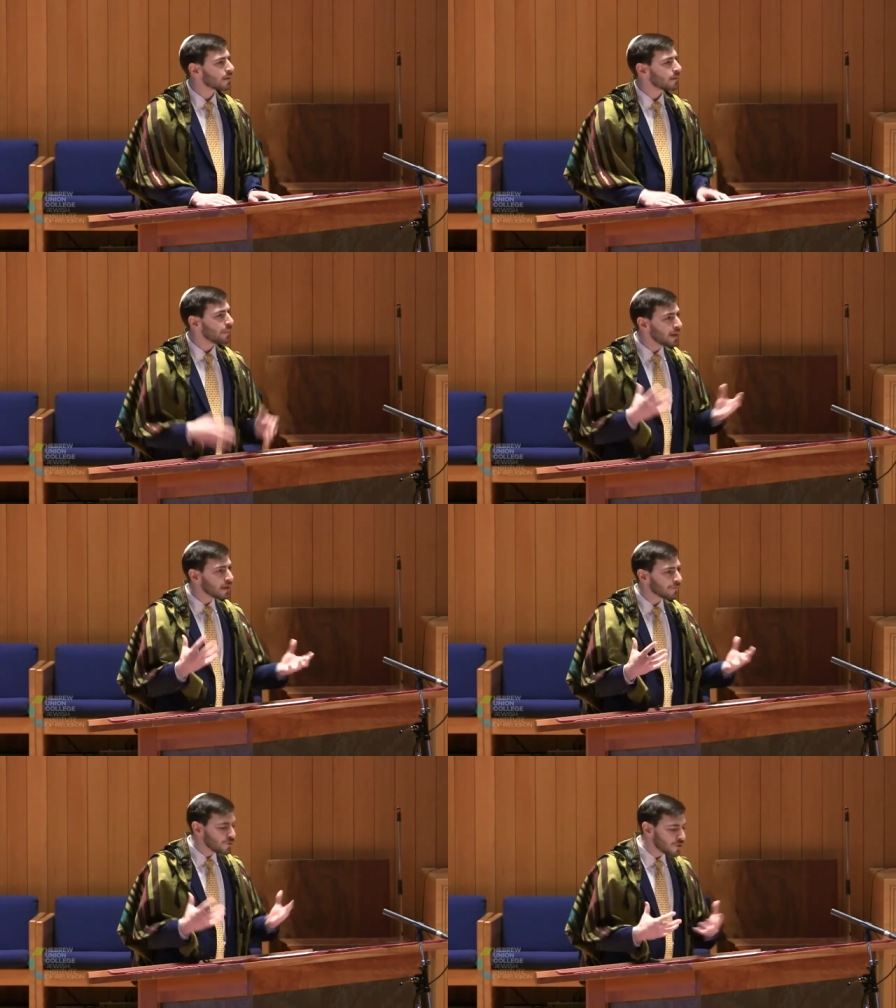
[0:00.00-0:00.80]
Many
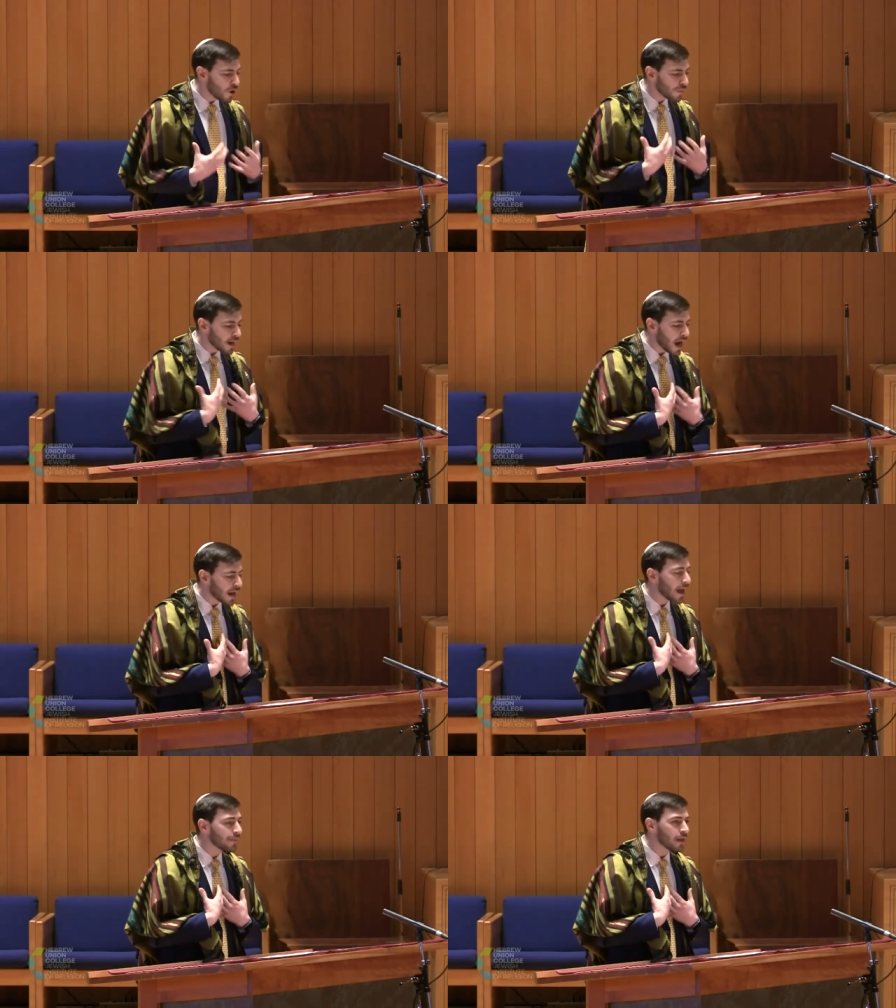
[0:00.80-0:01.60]
of you know that I
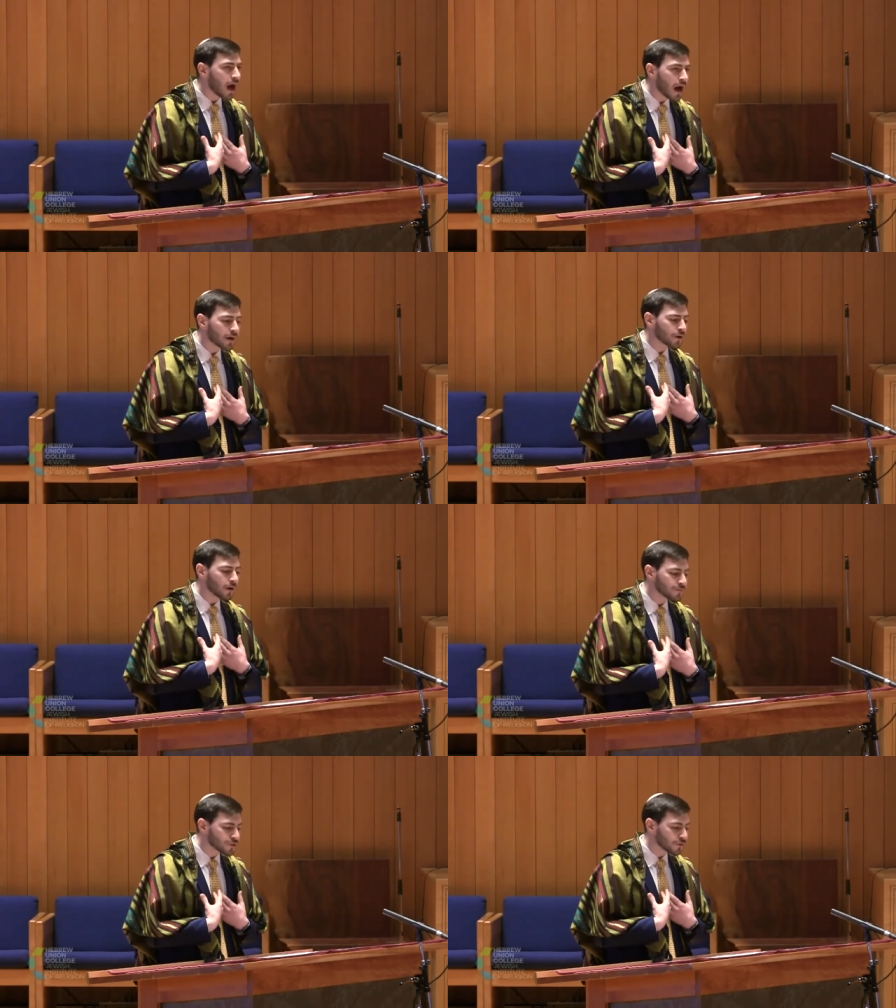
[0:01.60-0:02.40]
had the honor
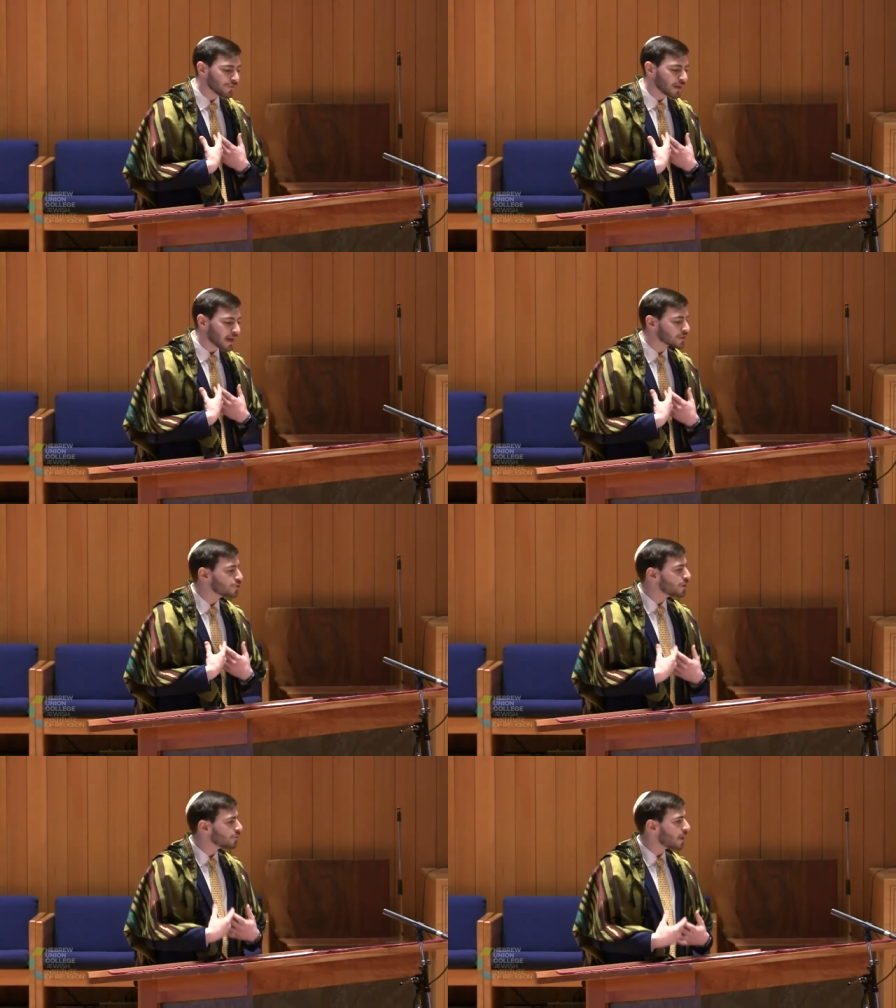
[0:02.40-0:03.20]
of serving as
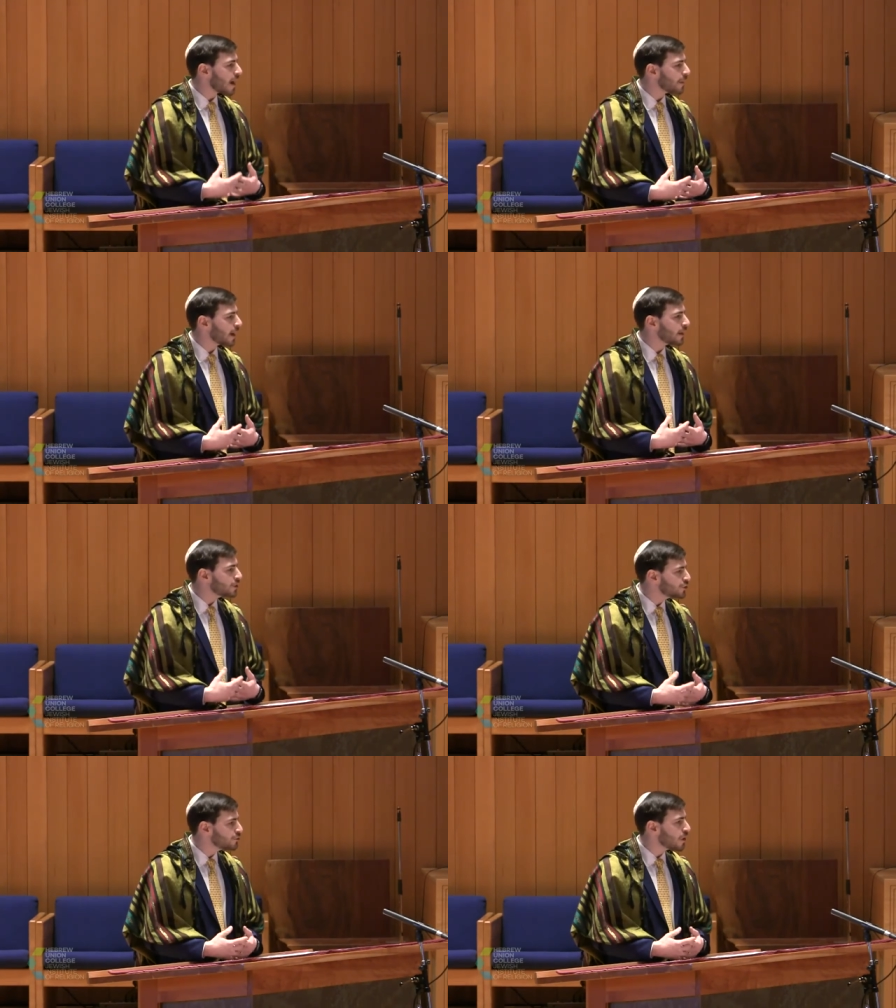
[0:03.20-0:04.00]
student rabbi in
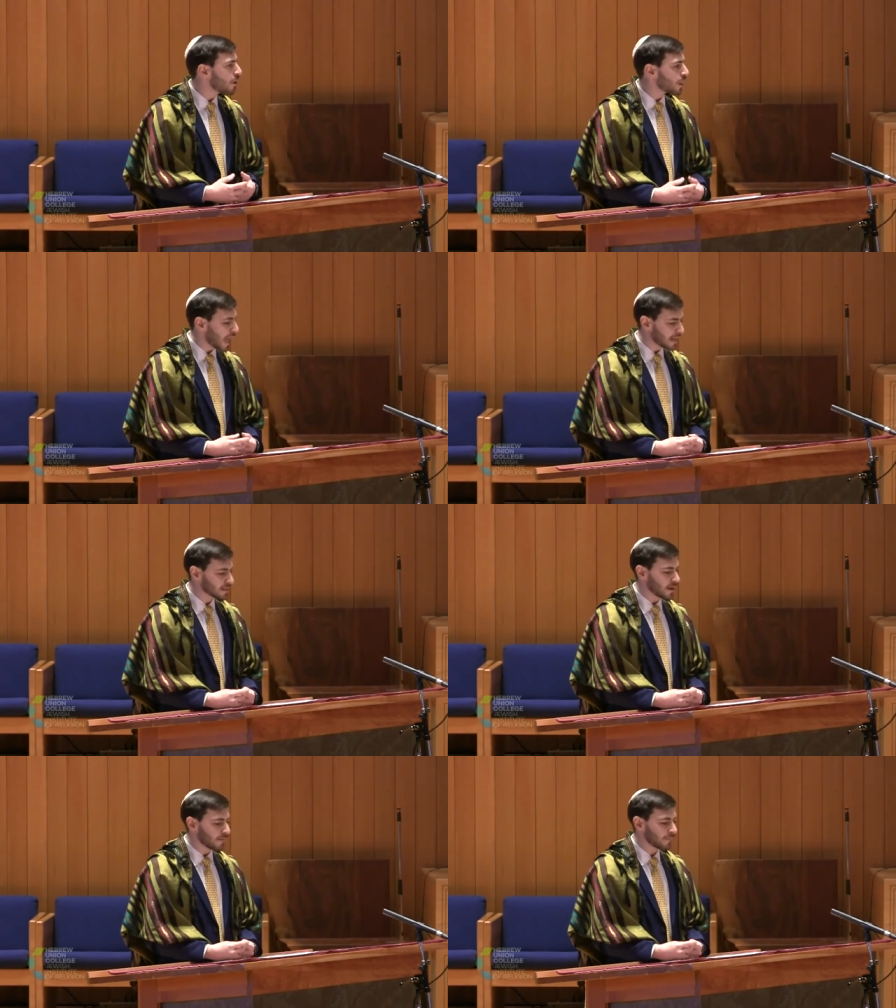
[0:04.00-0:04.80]
Juneau, Alaska.